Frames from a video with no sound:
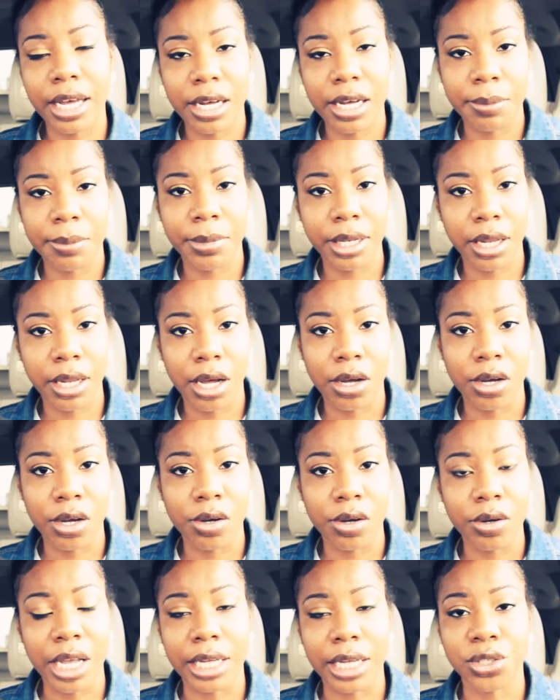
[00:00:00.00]
come
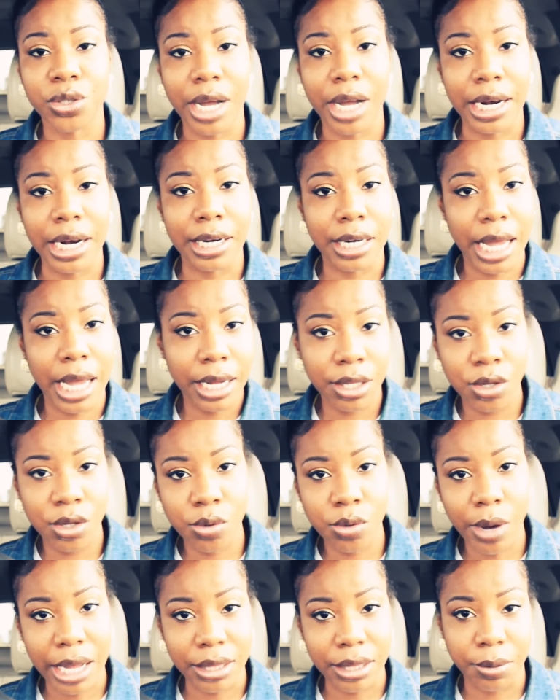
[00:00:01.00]
along and try to knock
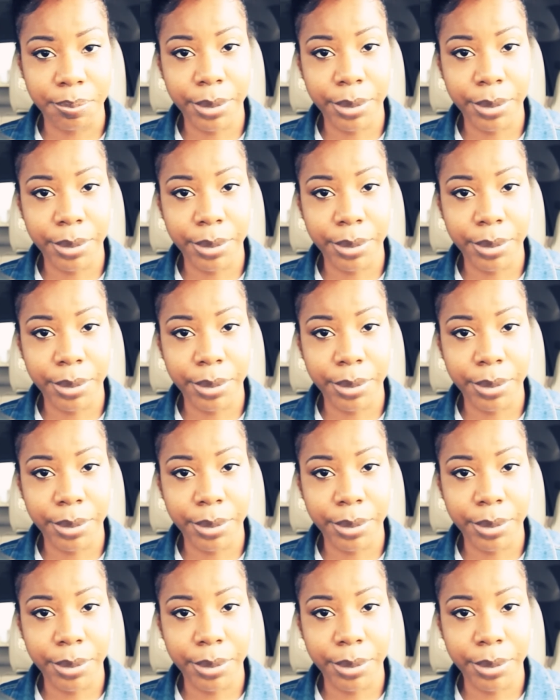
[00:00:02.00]
you out the